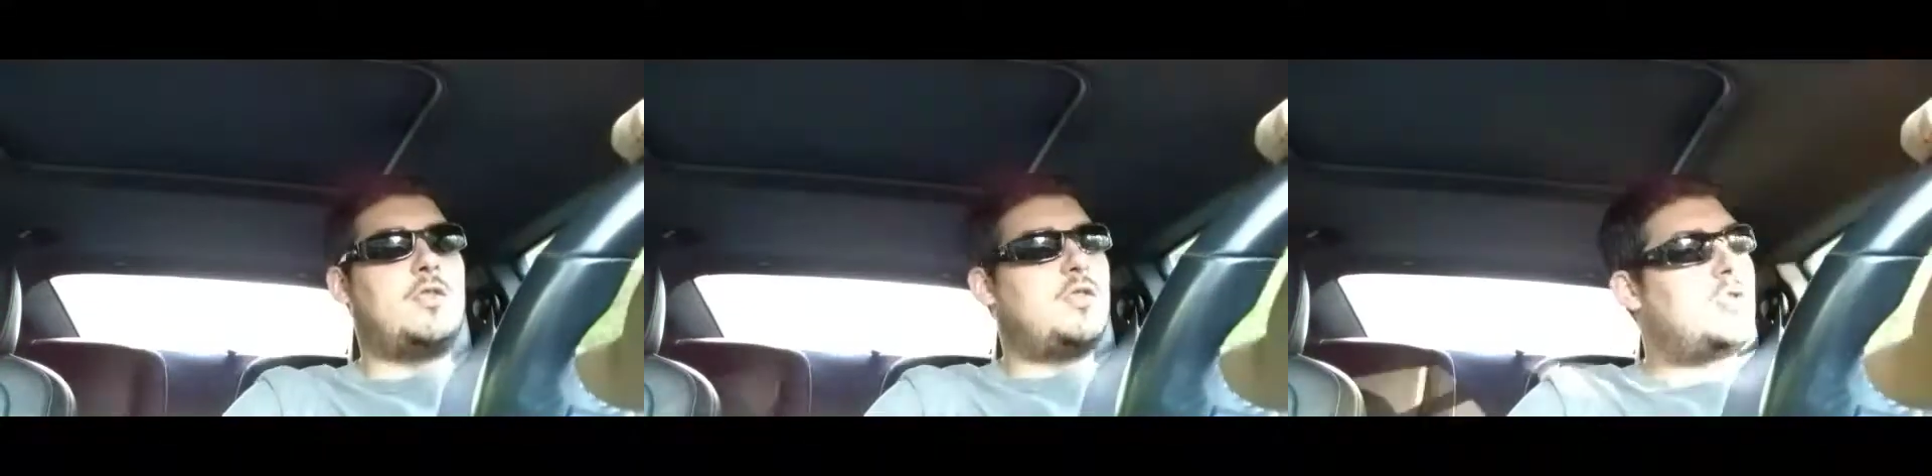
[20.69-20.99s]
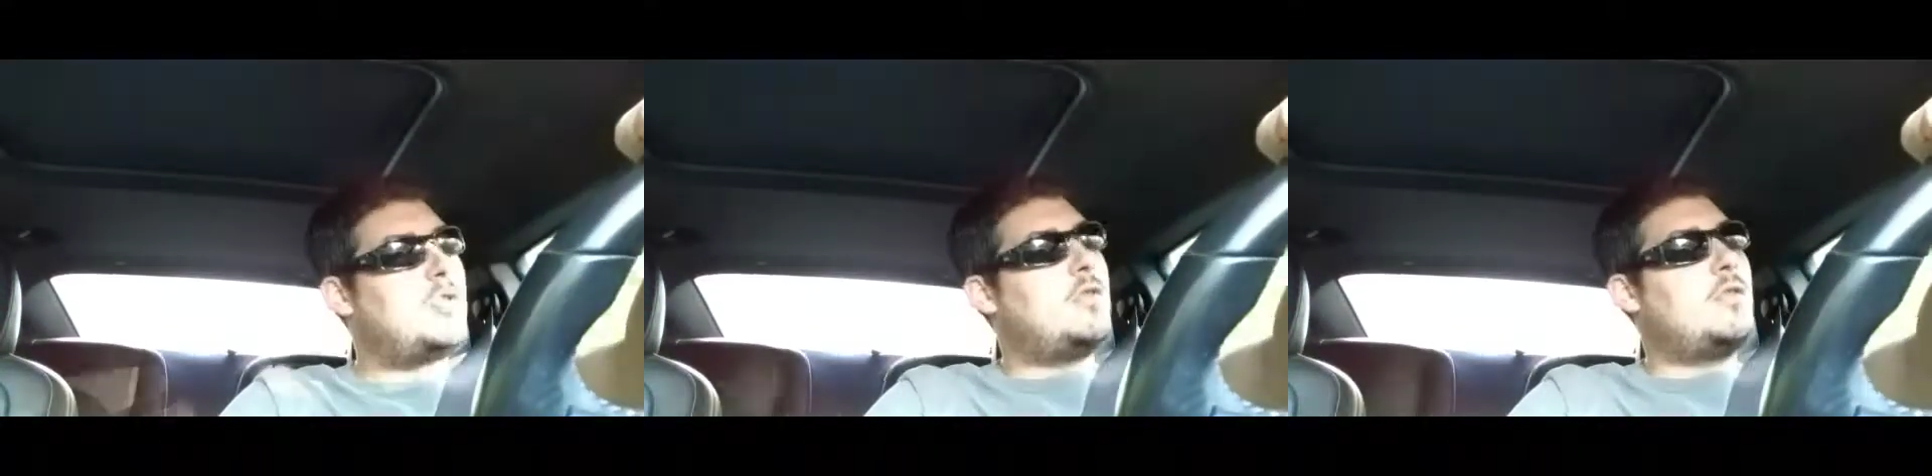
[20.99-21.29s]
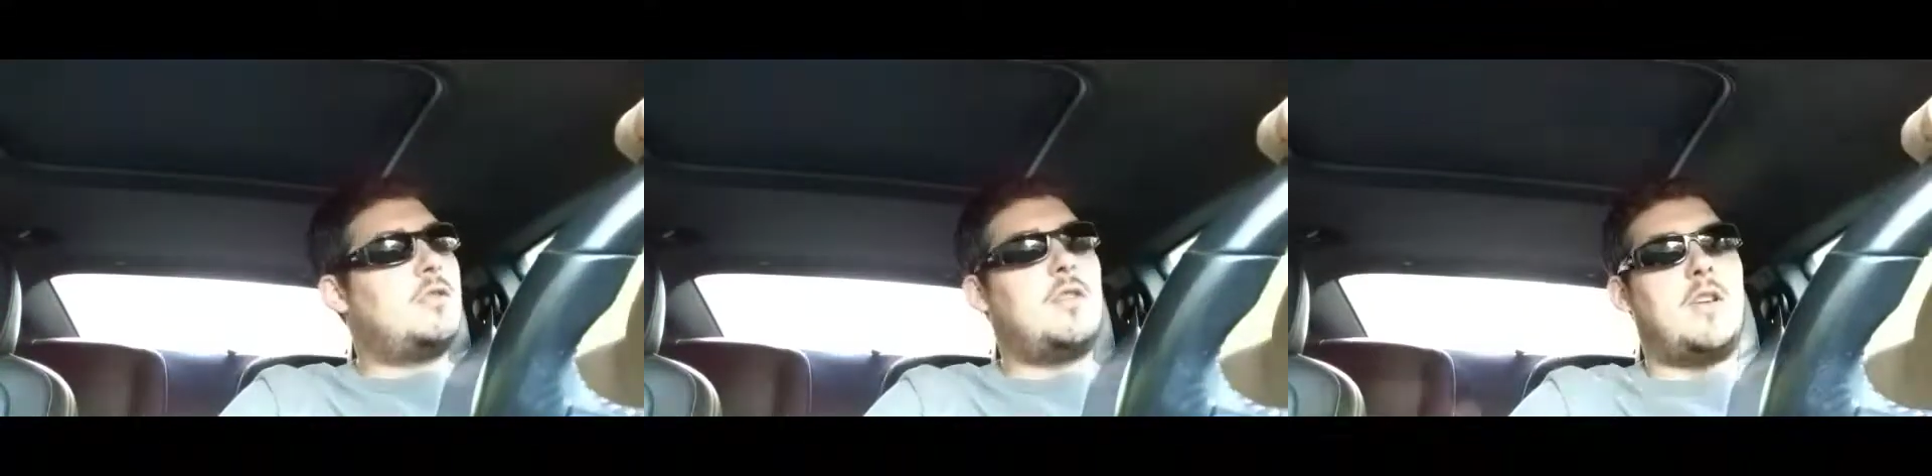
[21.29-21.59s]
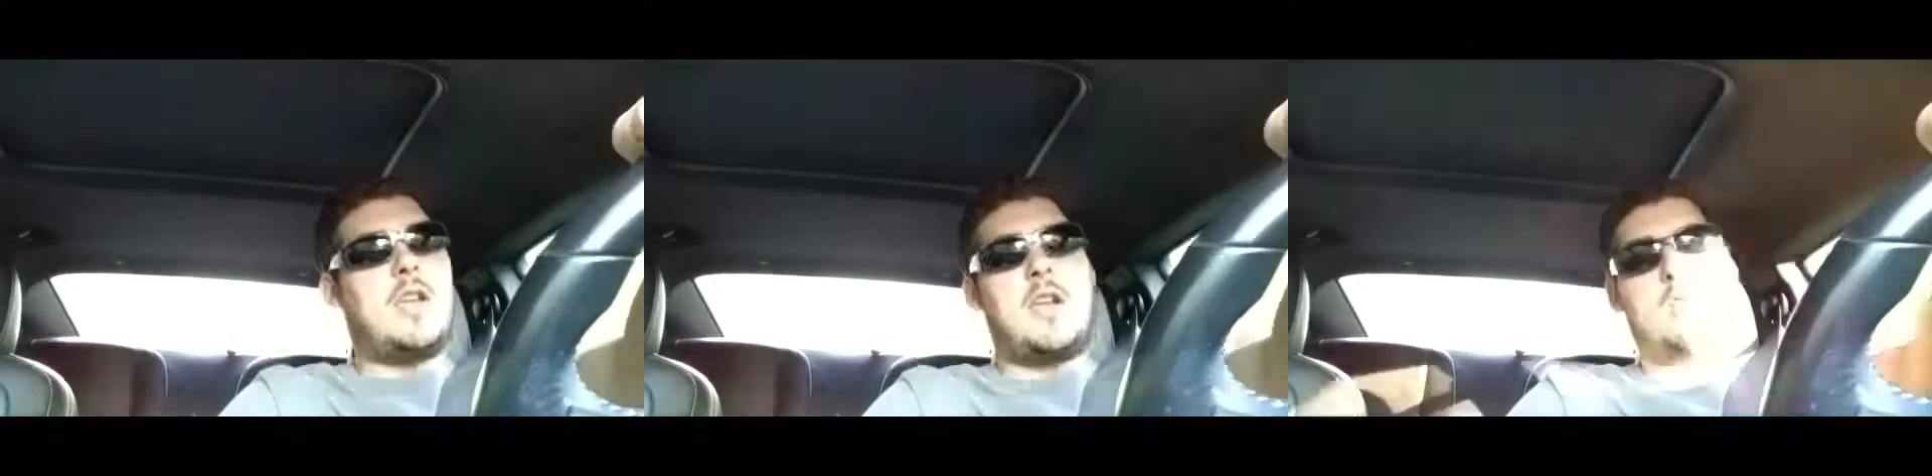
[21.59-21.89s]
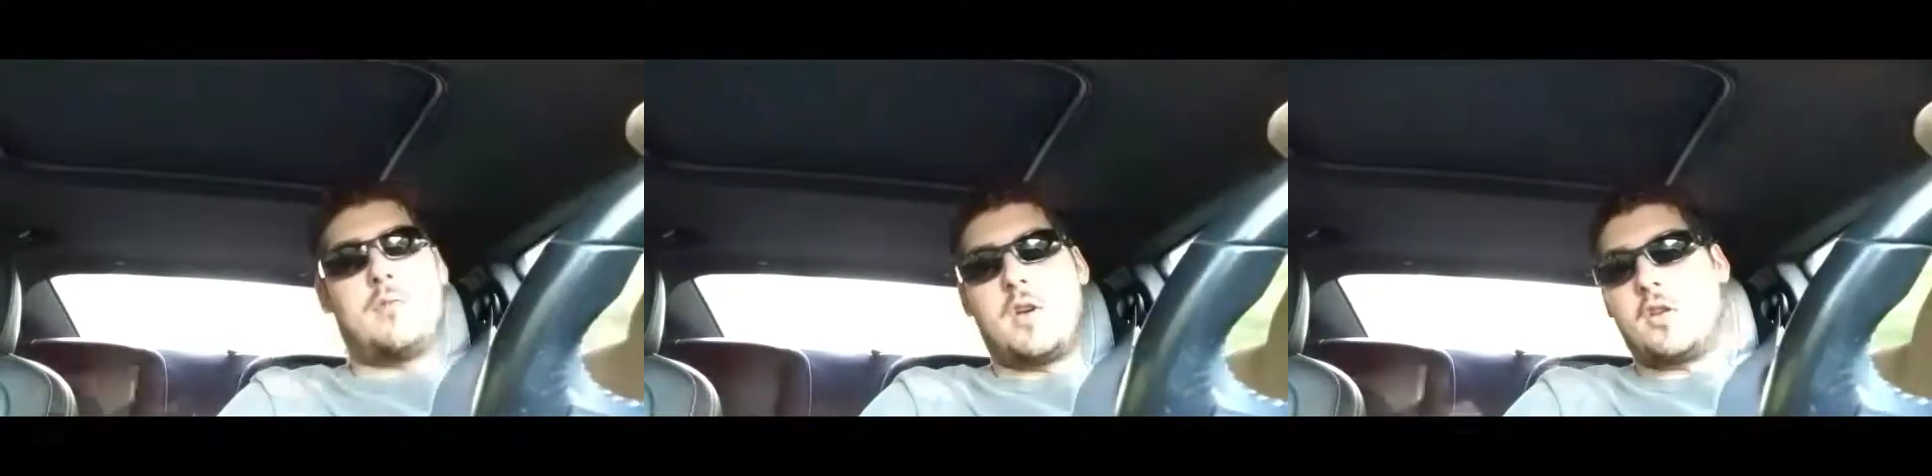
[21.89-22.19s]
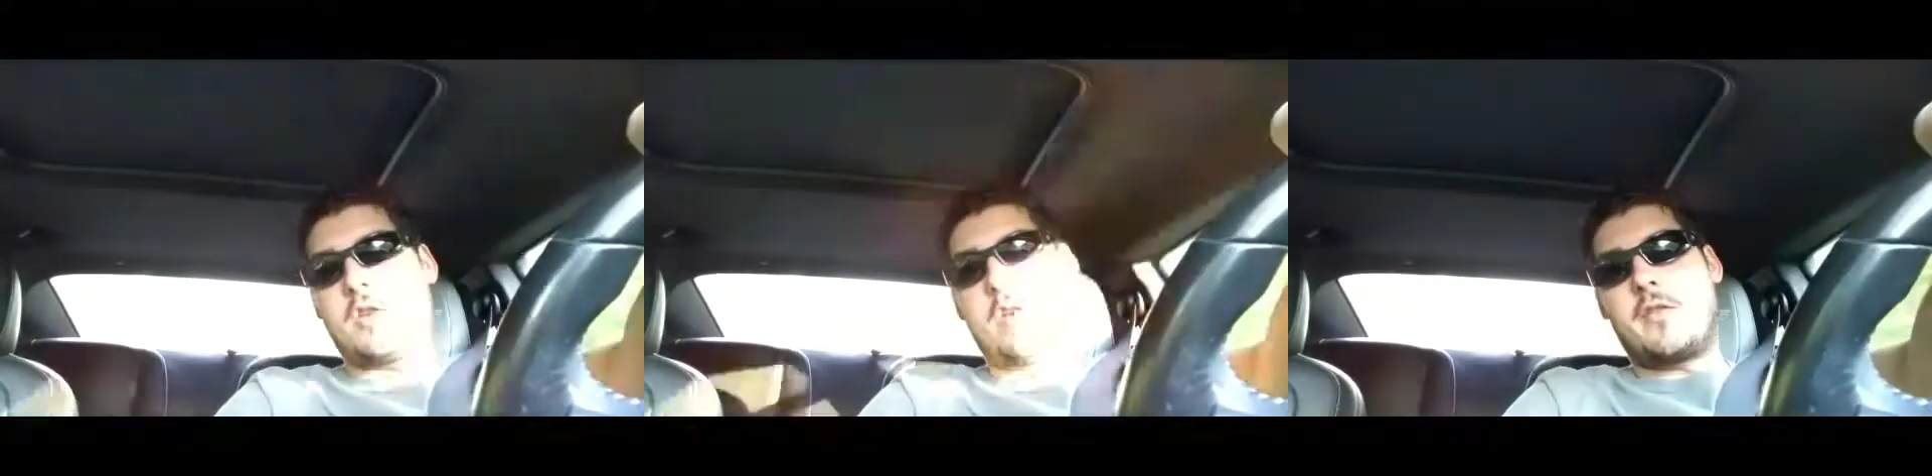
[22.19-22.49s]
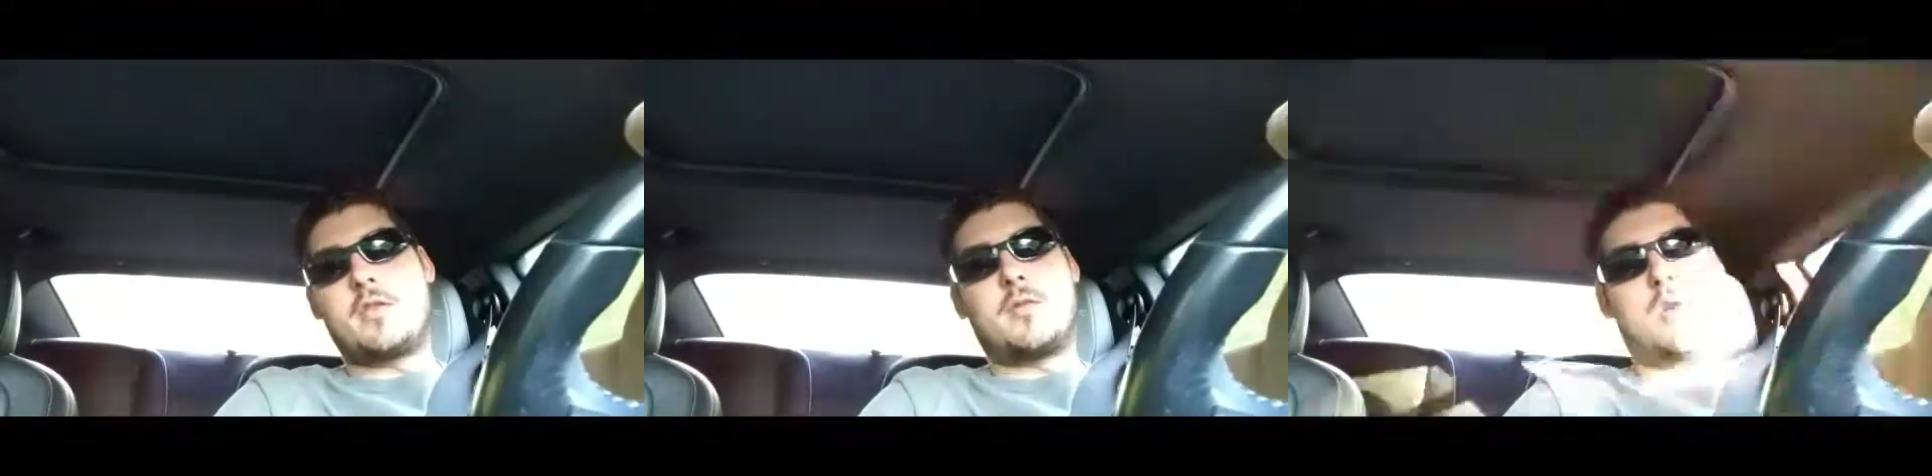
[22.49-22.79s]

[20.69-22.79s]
and we're driving to